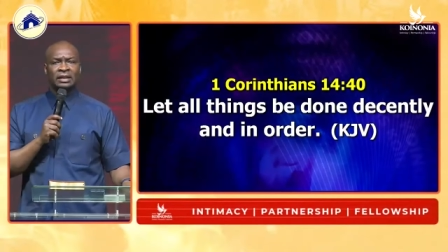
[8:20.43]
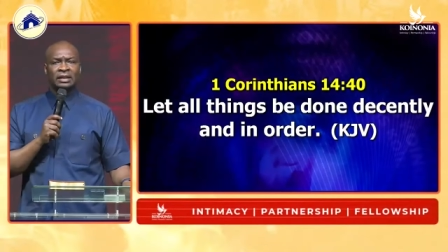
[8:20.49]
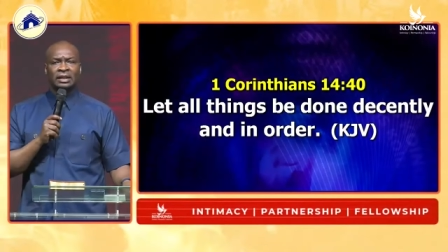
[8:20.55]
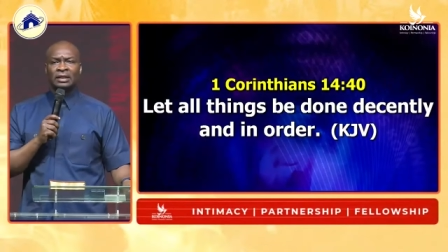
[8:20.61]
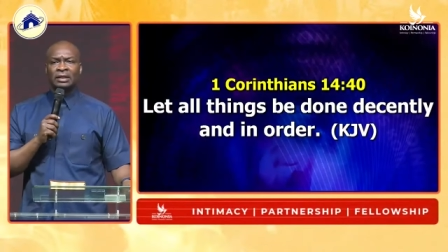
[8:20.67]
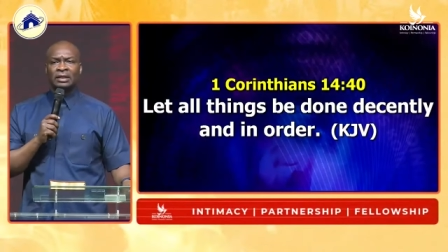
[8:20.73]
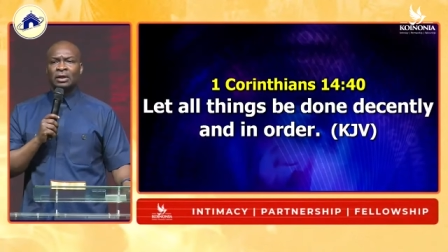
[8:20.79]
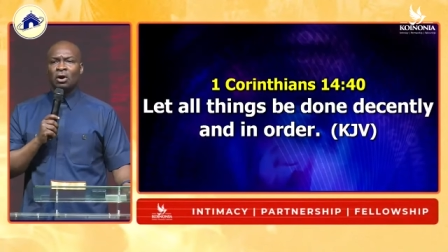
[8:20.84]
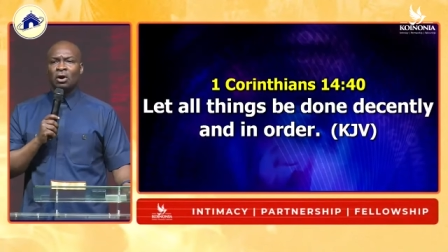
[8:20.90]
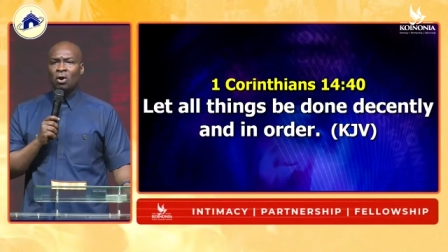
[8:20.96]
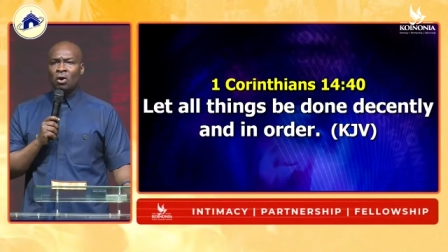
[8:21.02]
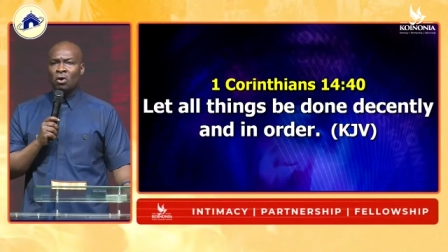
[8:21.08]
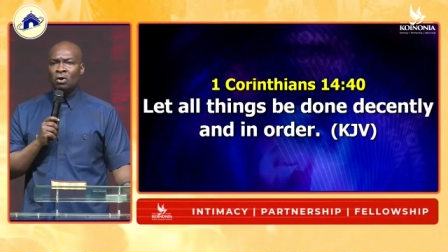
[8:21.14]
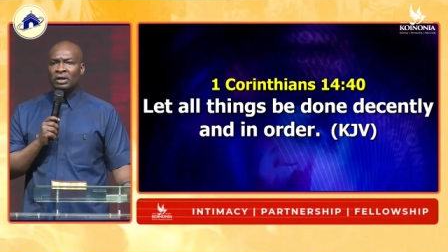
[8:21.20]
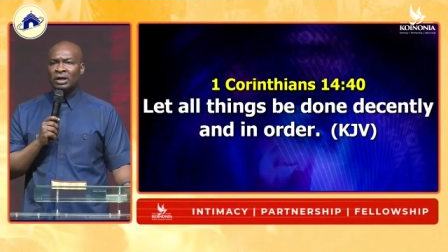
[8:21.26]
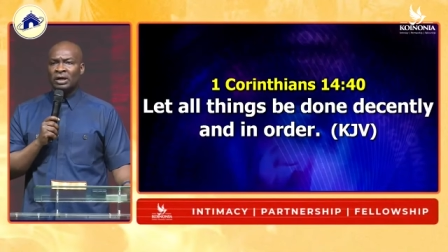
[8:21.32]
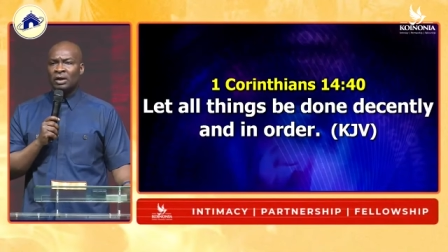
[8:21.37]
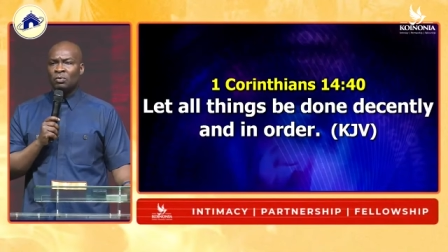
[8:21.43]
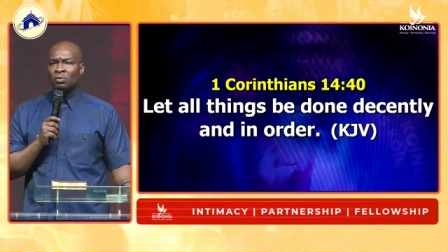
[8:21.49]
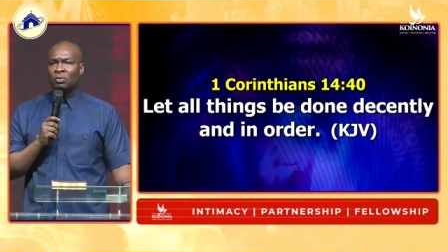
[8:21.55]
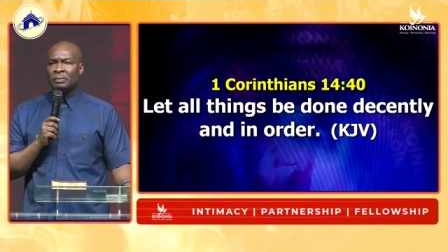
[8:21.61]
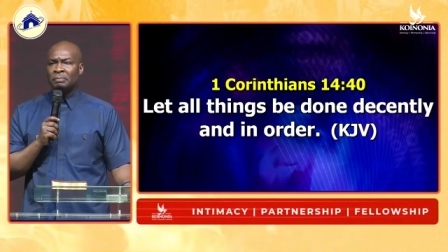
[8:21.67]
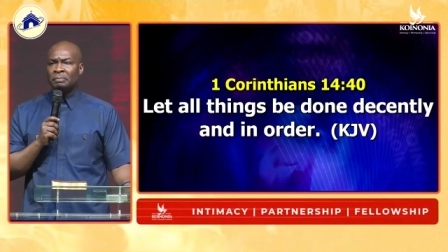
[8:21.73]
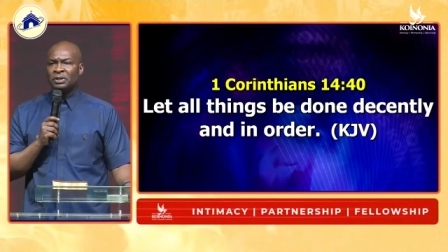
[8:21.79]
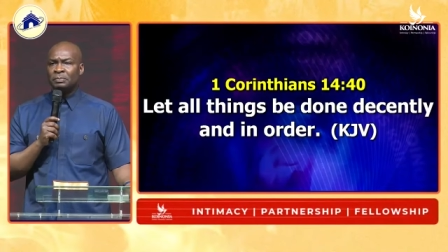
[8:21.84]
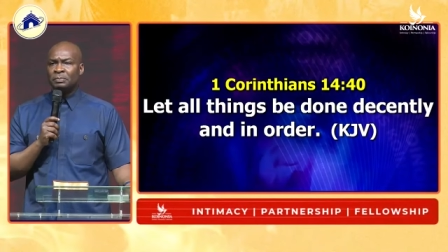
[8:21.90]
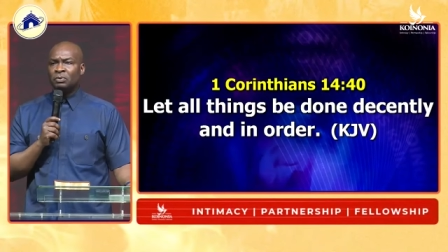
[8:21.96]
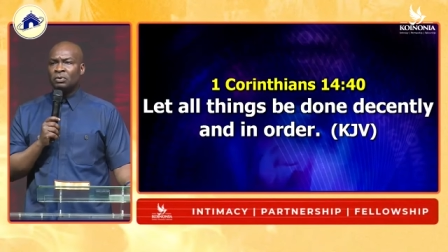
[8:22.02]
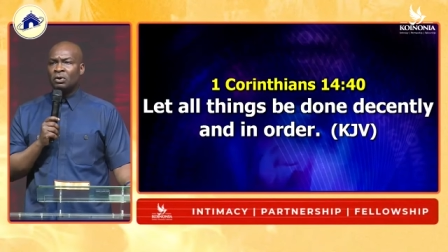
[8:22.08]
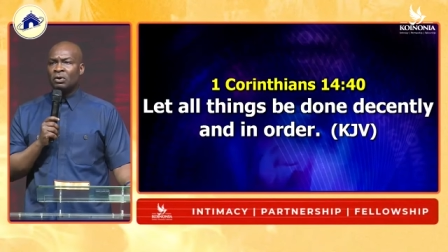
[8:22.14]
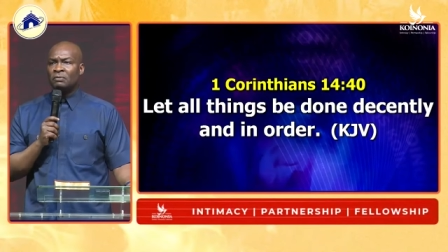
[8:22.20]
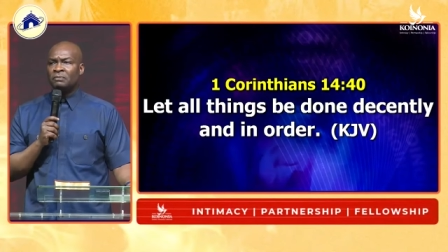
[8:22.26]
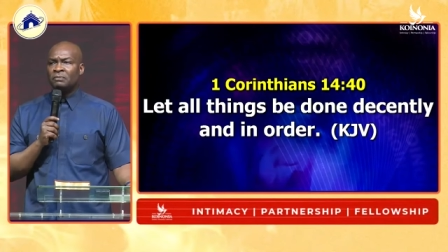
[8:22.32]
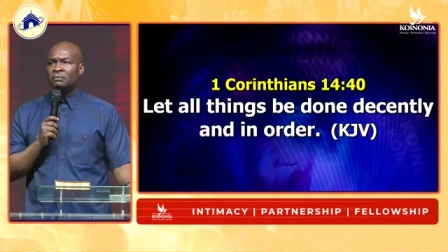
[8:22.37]
in order. We're
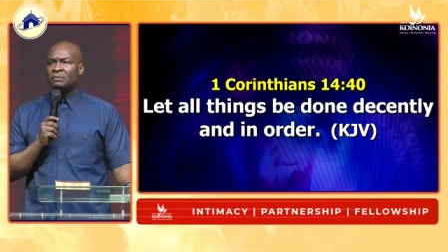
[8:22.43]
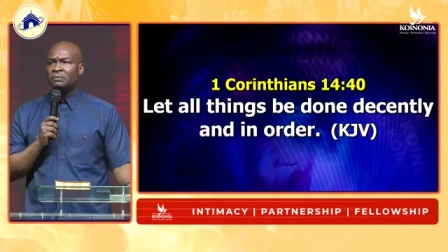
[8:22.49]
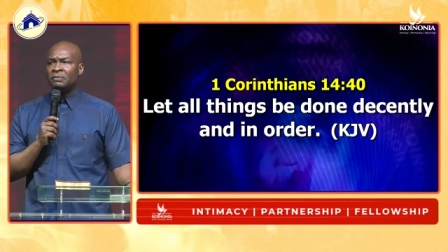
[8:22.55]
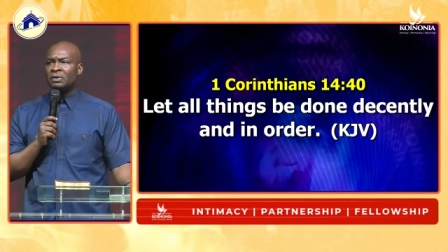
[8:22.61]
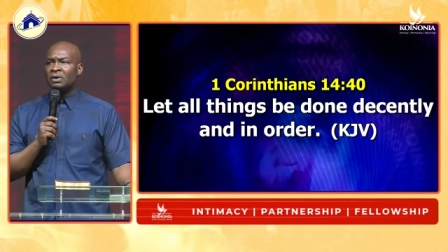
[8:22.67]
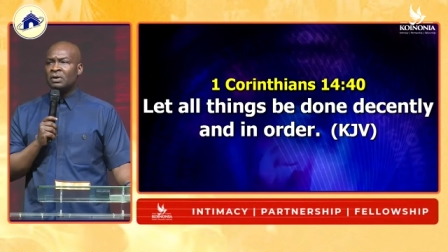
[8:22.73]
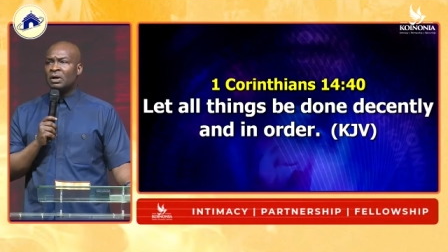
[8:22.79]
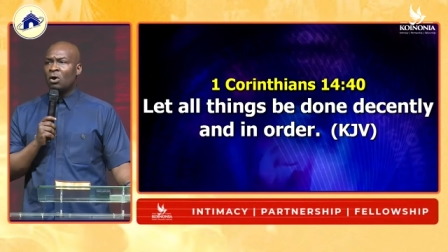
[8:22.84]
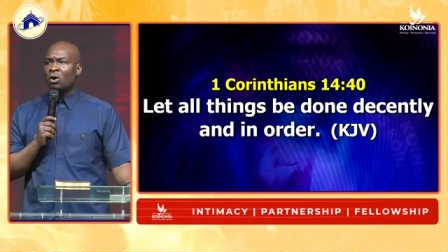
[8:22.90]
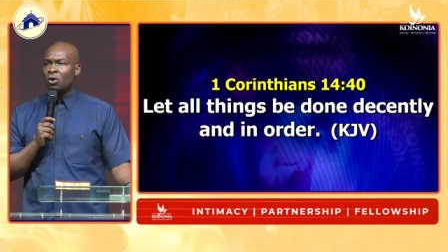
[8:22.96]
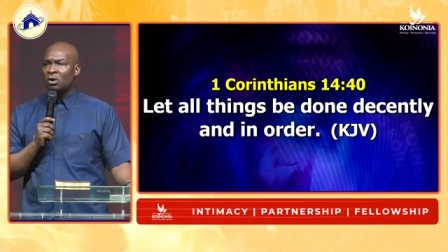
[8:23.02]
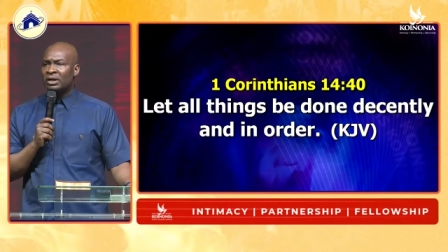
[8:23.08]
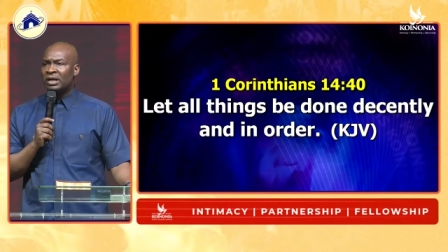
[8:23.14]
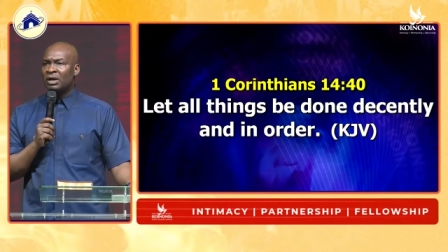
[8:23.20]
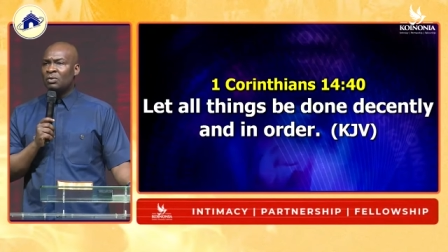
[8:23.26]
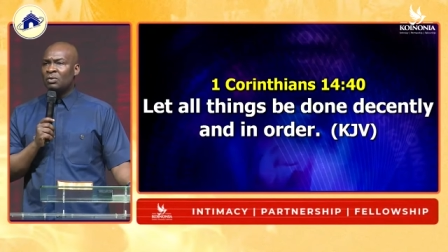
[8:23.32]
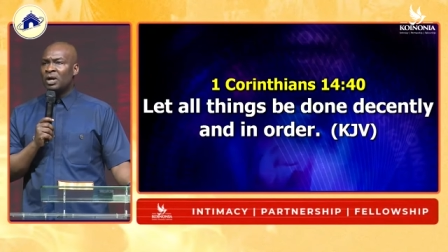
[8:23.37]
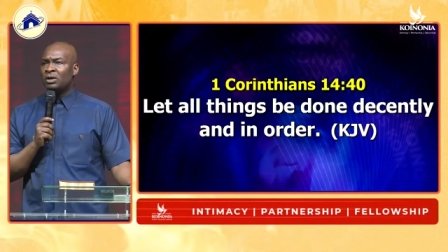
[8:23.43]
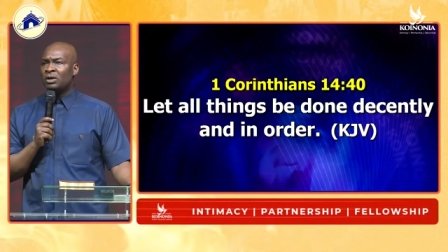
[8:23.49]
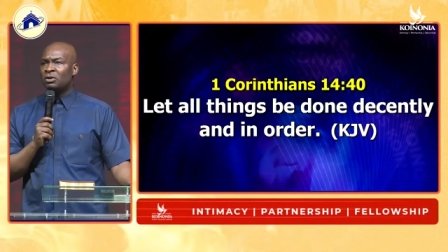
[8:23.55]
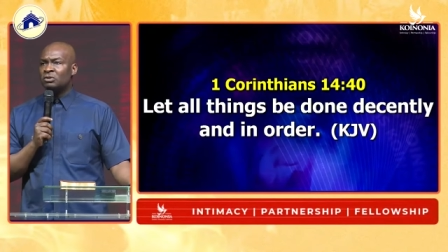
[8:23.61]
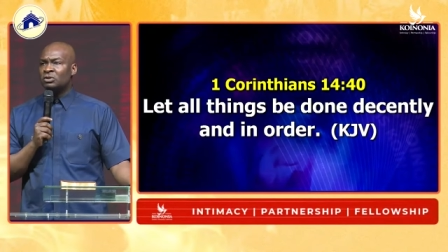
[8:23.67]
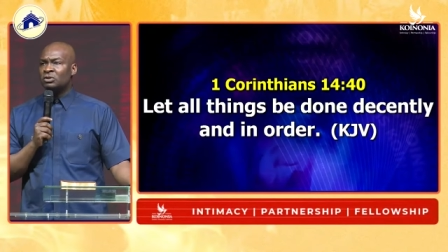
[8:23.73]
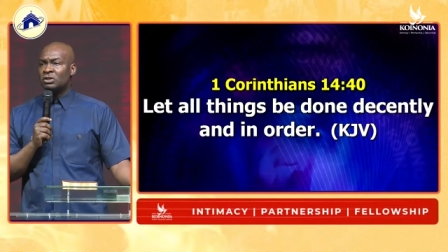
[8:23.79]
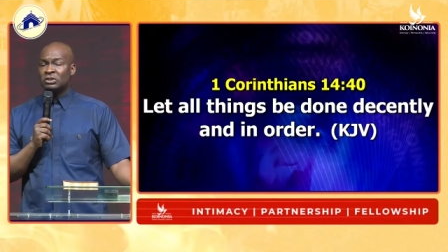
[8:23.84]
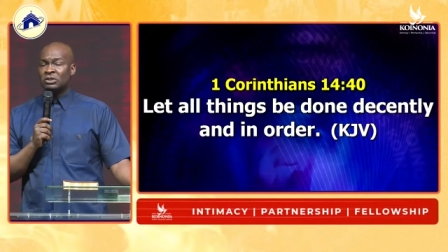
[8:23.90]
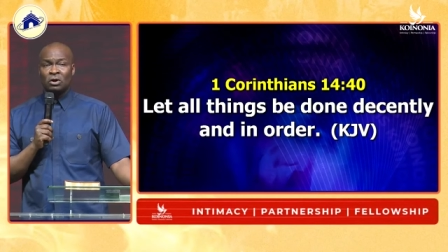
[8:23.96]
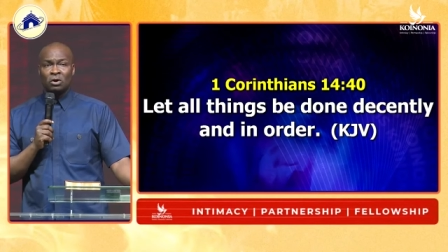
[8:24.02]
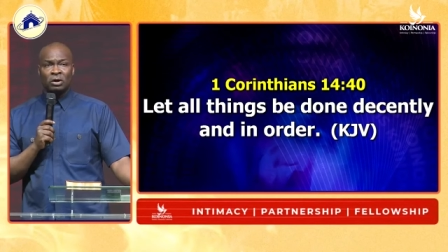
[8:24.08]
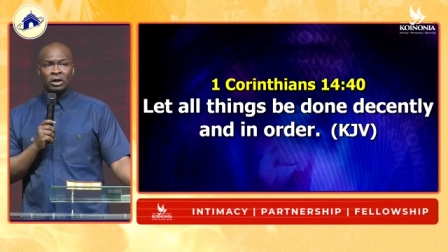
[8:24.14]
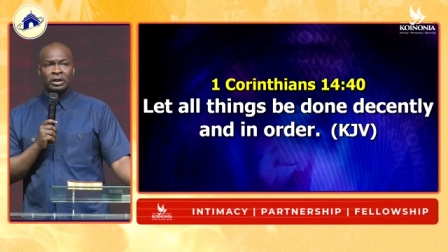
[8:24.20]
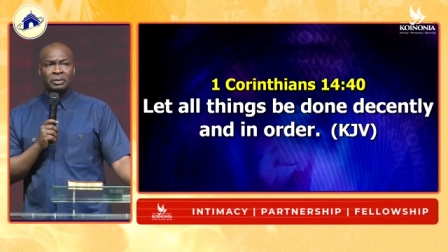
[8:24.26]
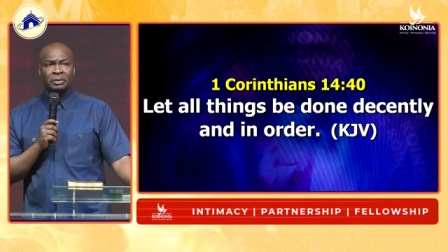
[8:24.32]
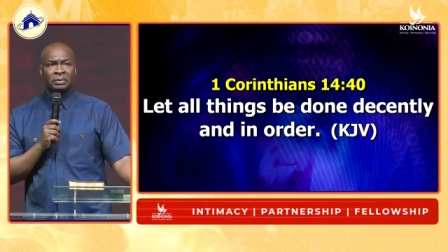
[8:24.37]
people of order. We're not just
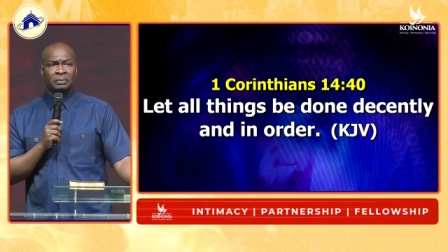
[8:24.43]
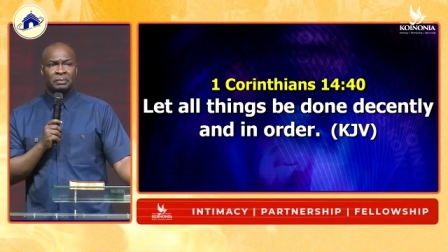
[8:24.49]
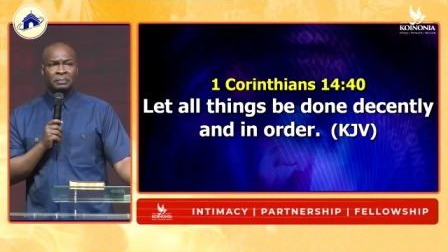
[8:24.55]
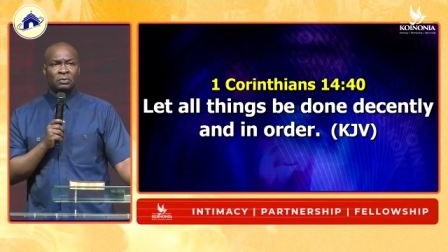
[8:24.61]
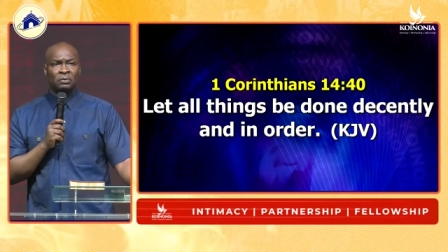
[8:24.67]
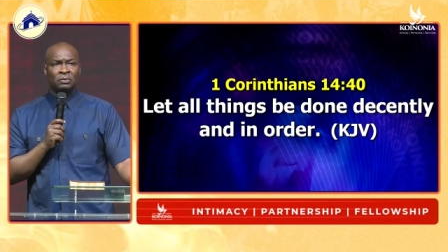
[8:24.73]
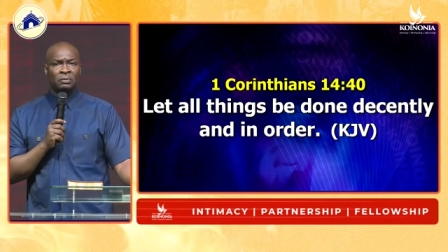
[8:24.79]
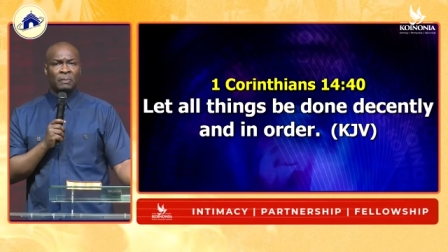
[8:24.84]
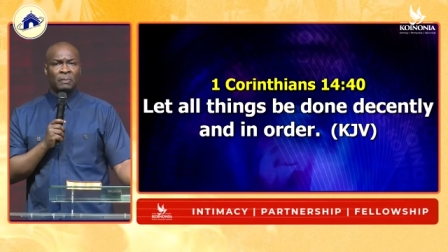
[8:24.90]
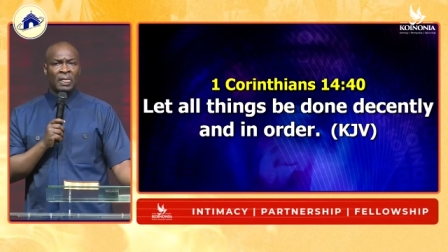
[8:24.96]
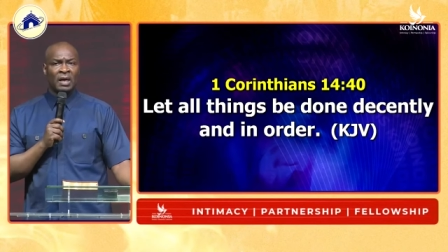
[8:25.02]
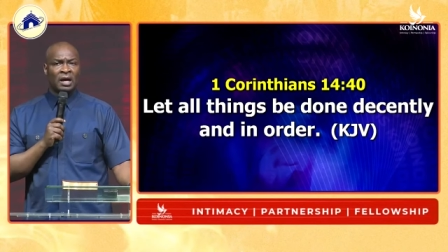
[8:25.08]
godly people.